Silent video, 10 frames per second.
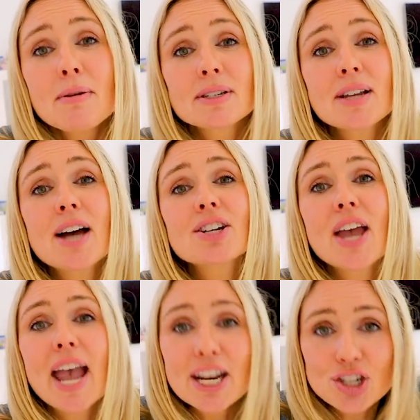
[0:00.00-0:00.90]
start
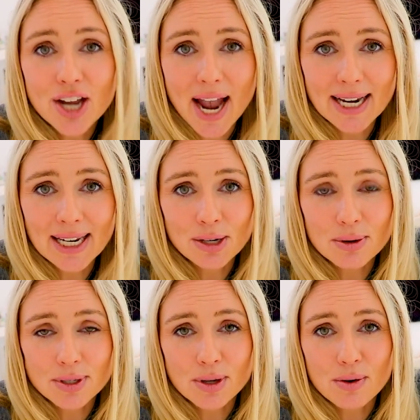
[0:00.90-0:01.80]
educating
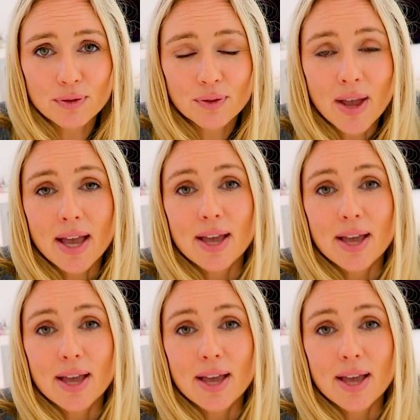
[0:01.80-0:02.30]
yourself.